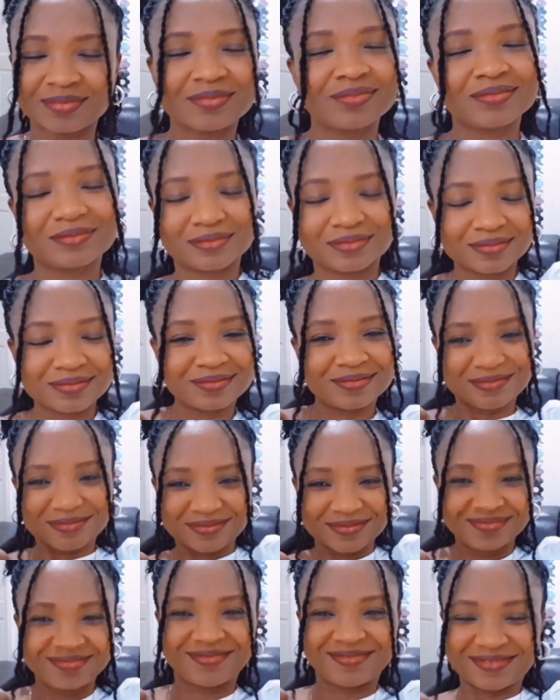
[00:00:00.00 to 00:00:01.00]
More
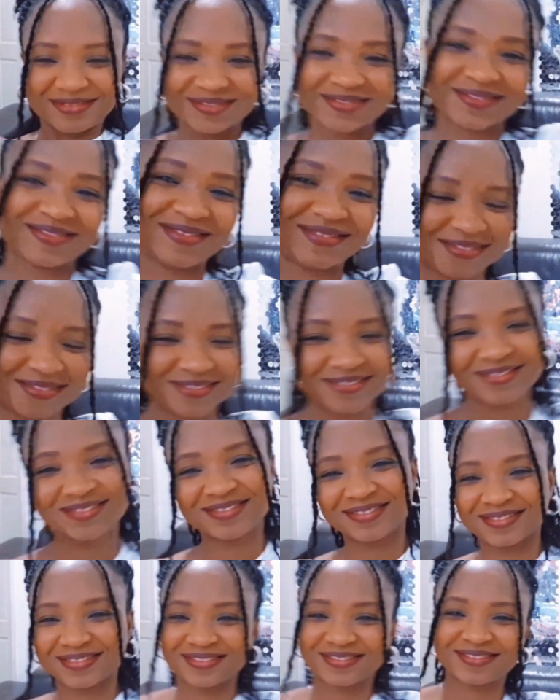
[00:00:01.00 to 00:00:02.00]
so, this
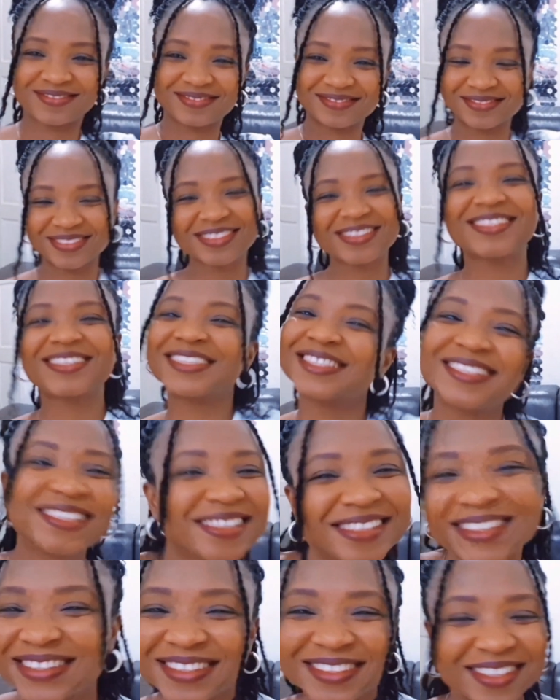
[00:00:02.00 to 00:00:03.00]
hair is
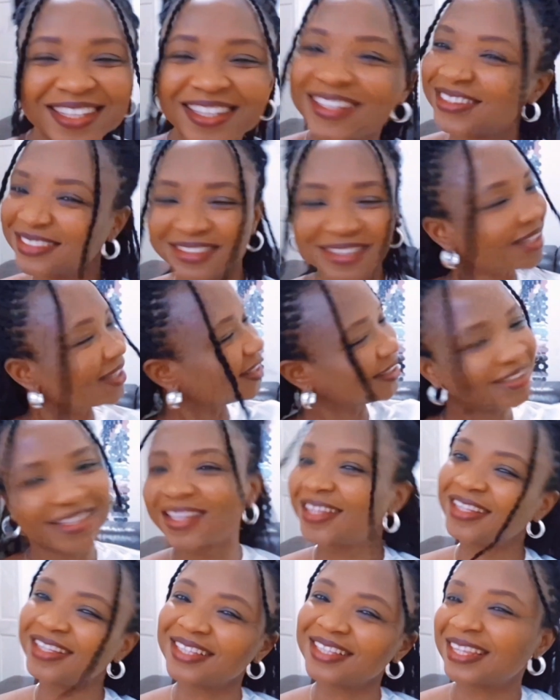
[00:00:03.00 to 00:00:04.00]
lightweight.
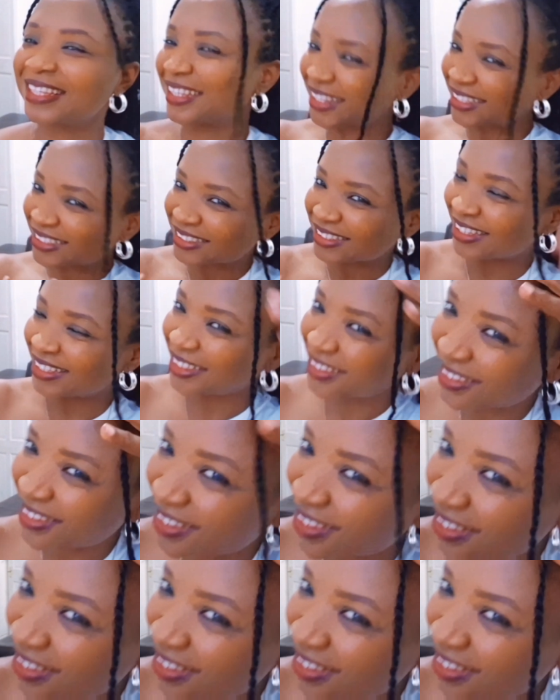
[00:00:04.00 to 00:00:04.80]
Guys, it didn't even